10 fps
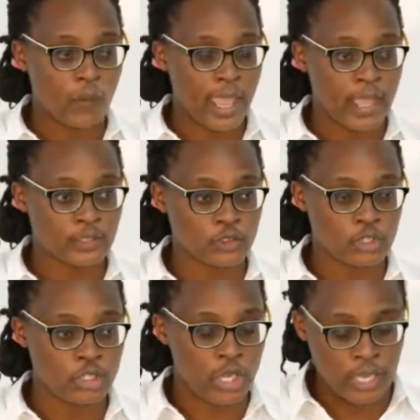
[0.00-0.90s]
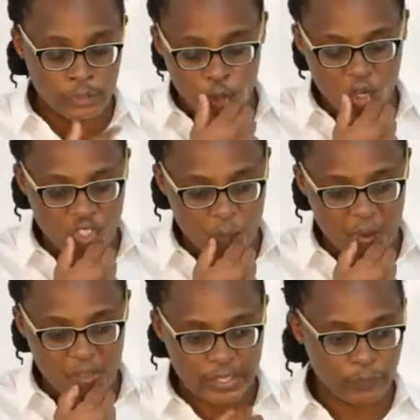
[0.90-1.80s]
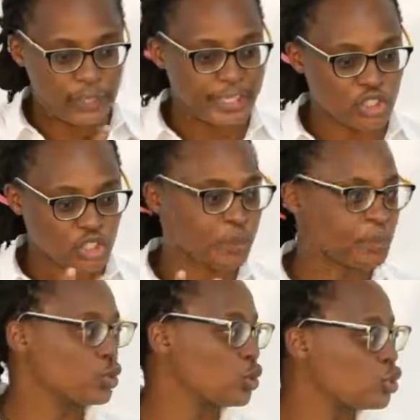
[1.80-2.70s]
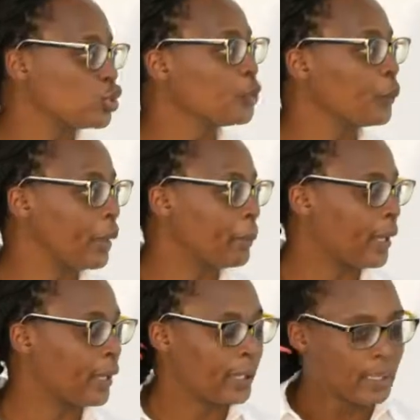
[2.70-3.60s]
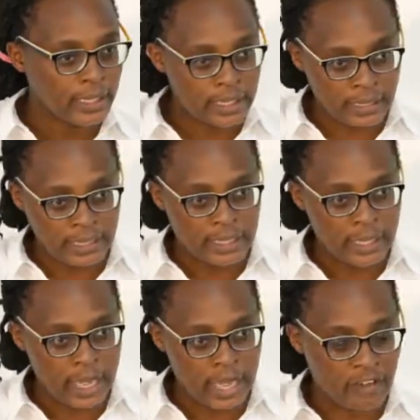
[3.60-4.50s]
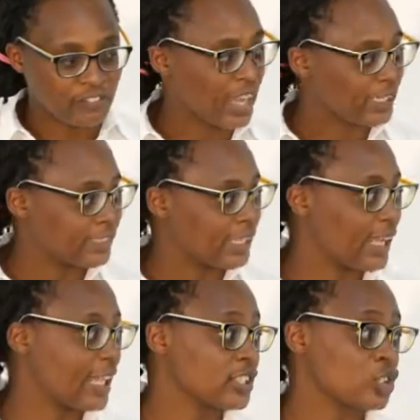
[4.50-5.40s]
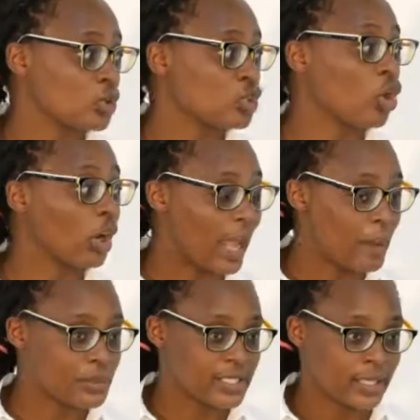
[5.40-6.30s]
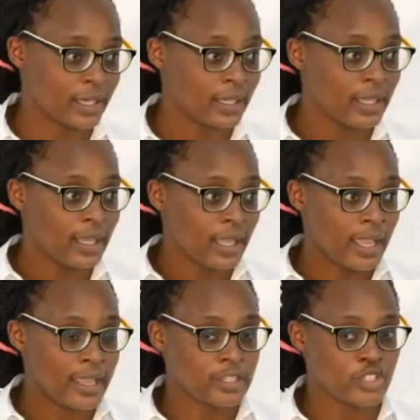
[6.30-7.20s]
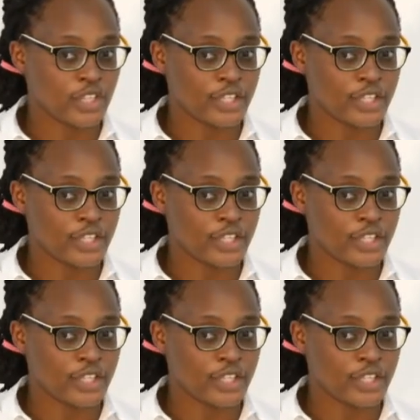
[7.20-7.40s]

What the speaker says: where he talks about the relationship between two women in Afghanistan as it was collapsing, and